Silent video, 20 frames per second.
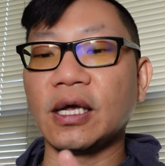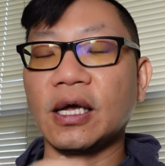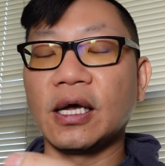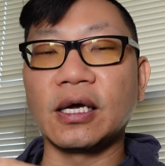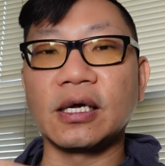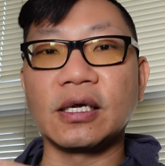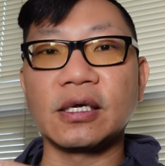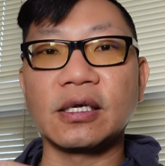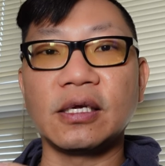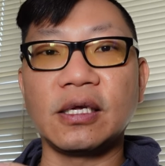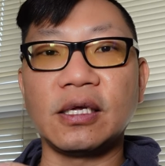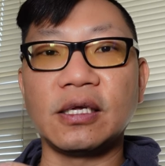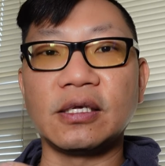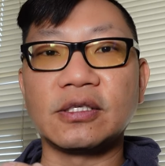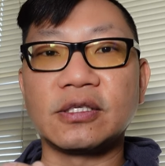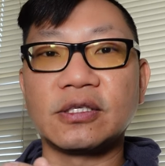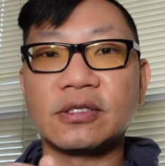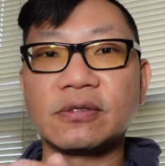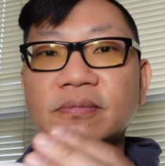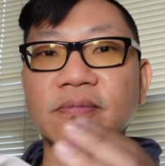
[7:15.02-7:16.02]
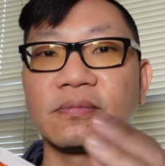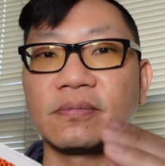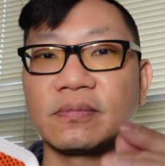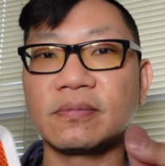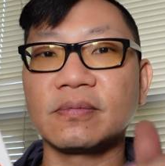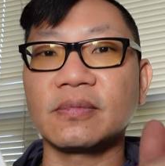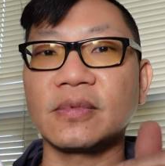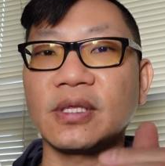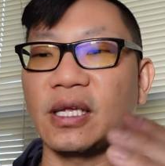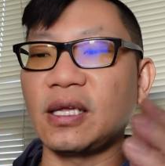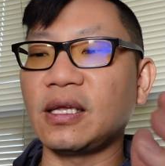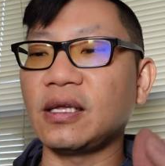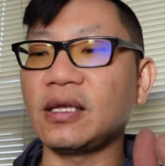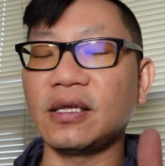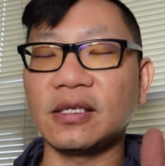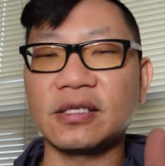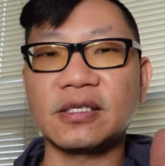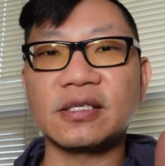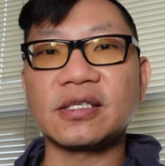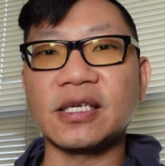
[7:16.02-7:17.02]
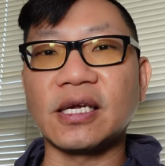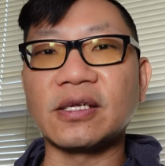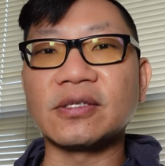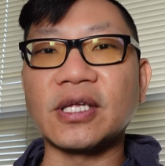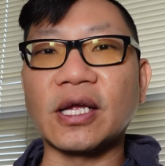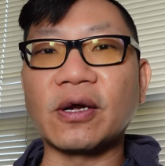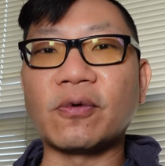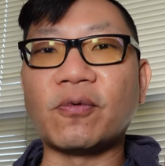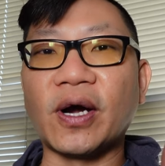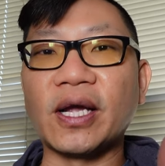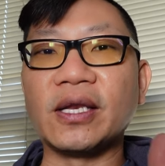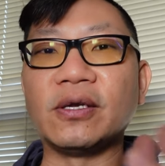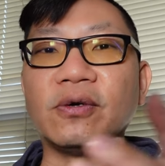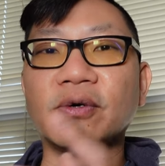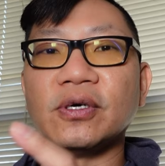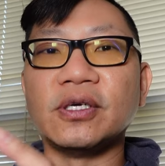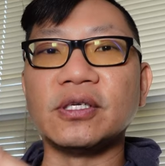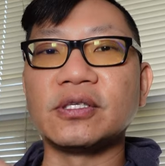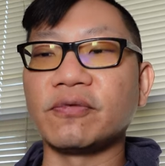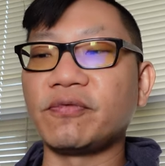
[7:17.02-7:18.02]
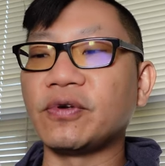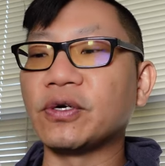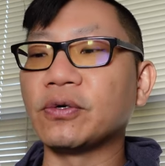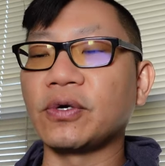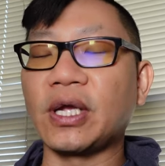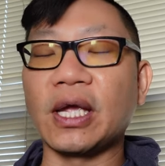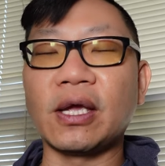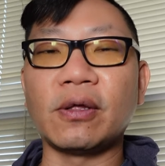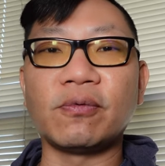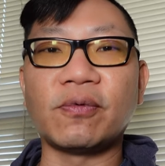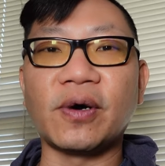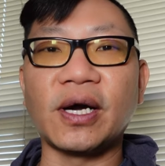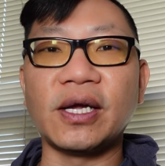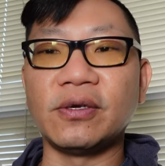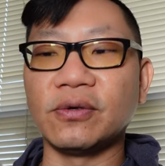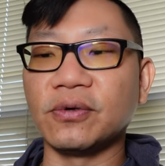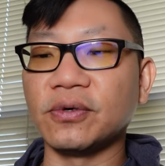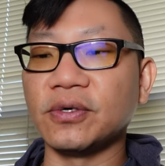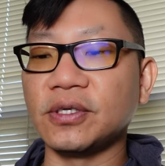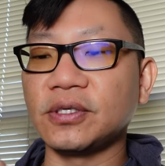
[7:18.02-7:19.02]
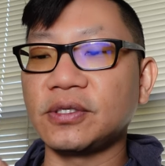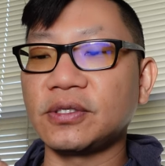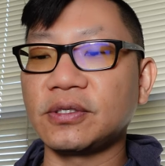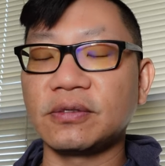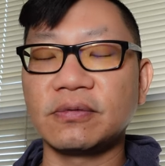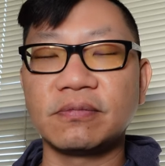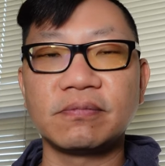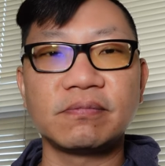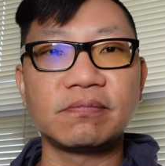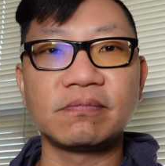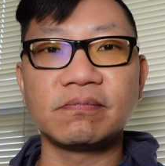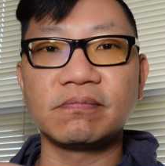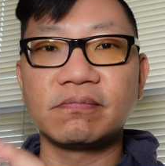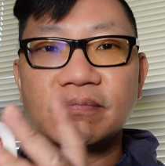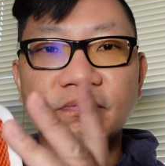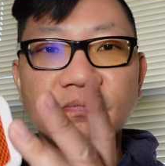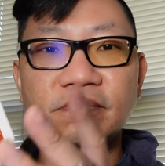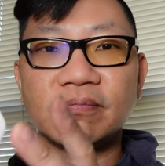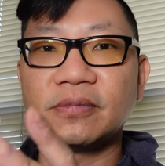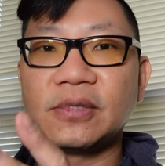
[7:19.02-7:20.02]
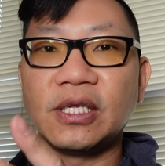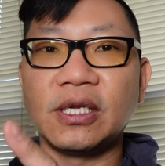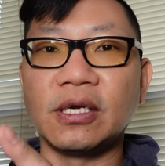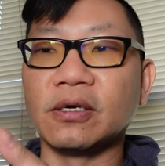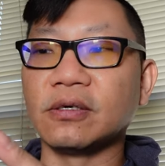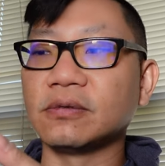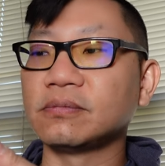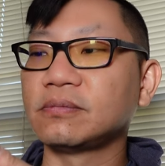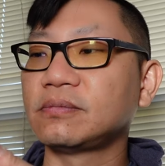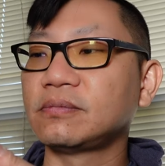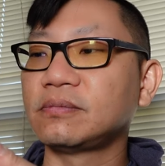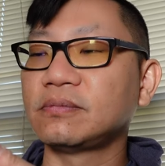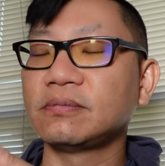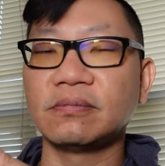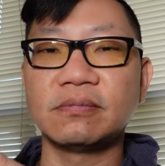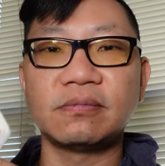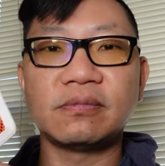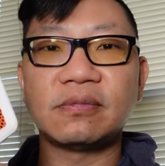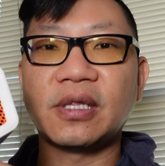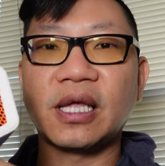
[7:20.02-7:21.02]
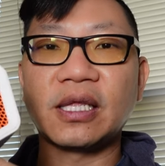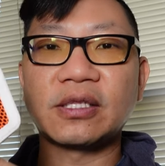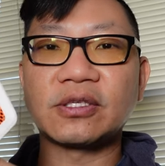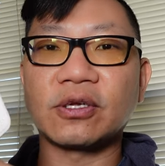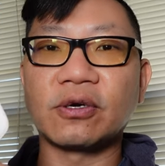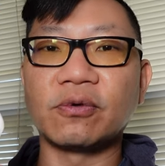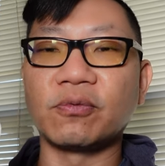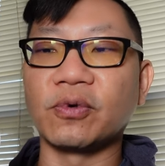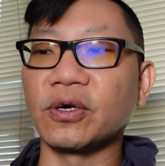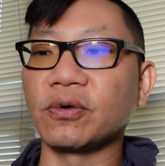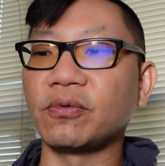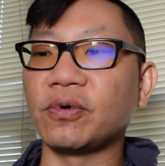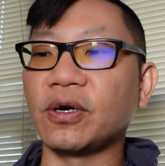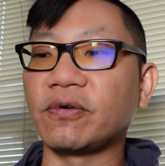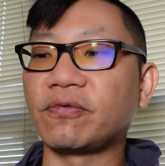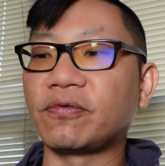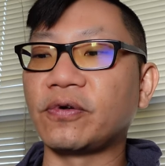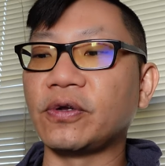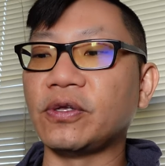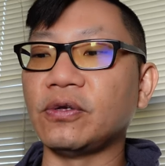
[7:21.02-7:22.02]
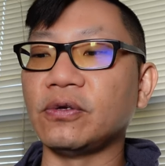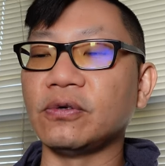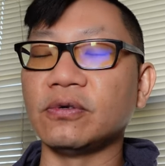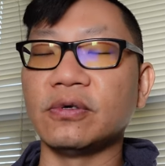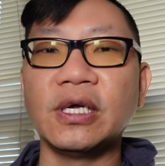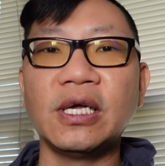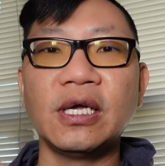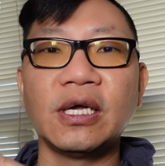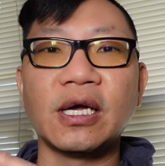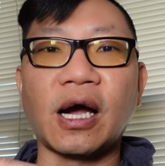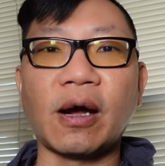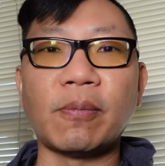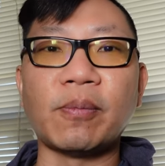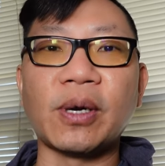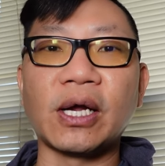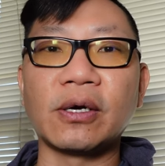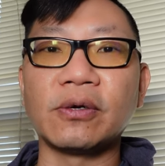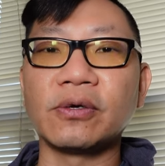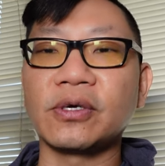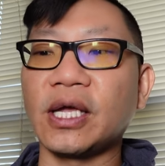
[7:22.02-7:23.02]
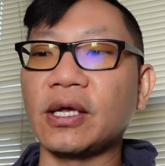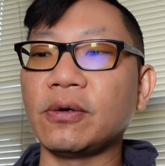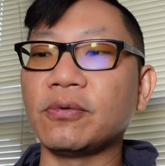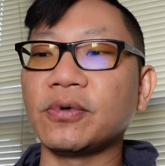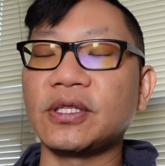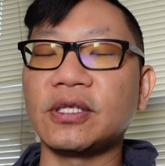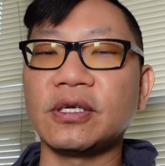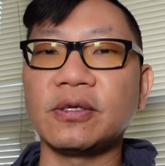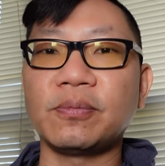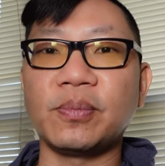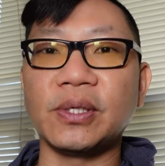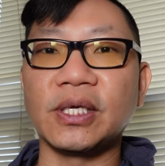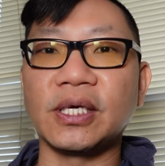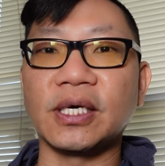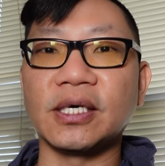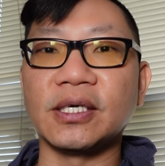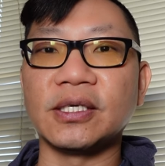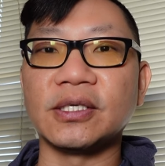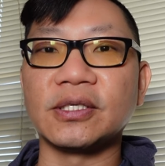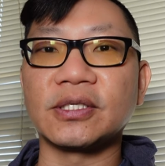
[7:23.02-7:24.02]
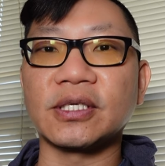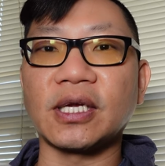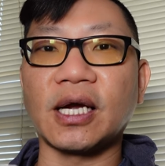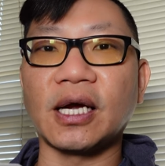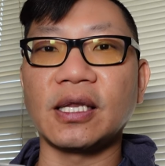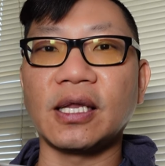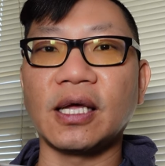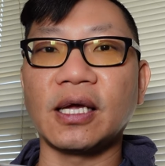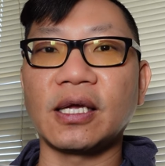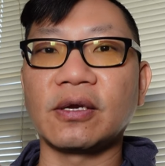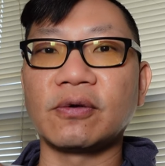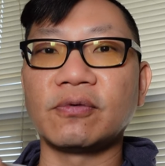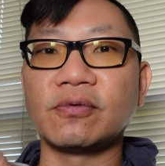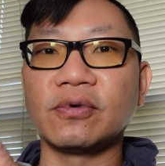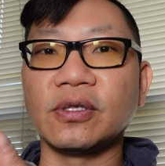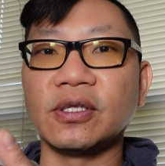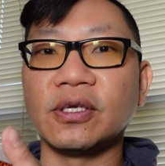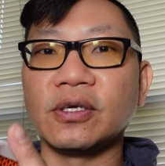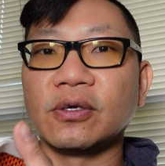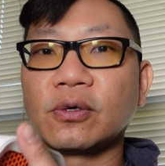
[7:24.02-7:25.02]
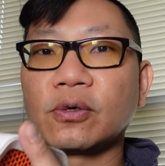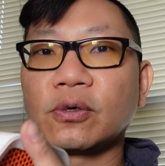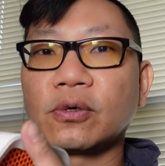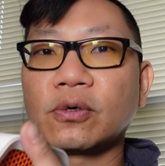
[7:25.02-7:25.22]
uh, is it sounds like white noise. If you're okay with white noise, you know, that's going to work well for you. I'm not okay with it because I like it really